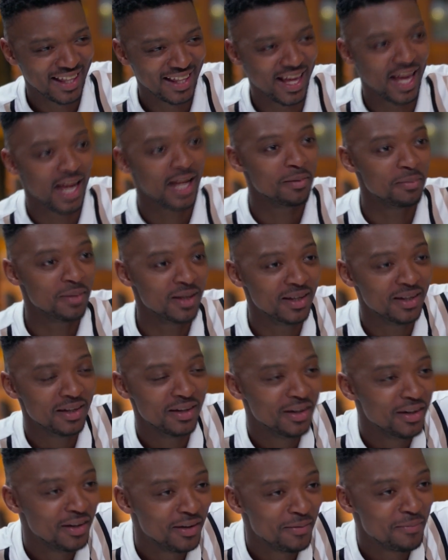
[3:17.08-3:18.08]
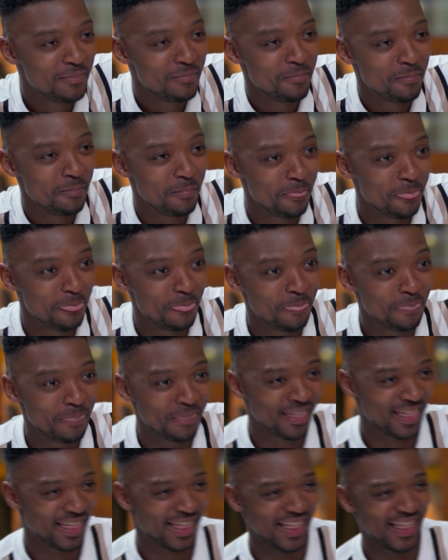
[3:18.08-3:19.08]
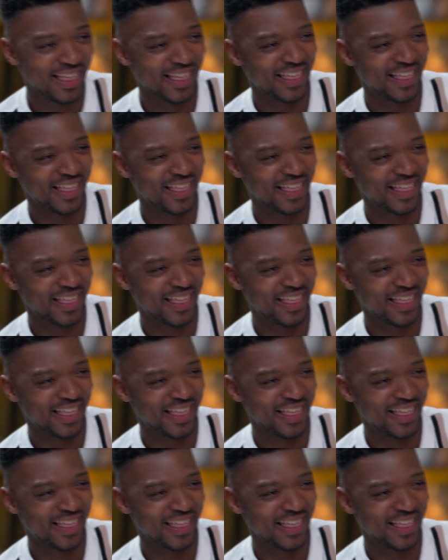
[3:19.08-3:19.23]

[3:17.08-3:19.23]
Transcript: yeah. me. Yeah, no,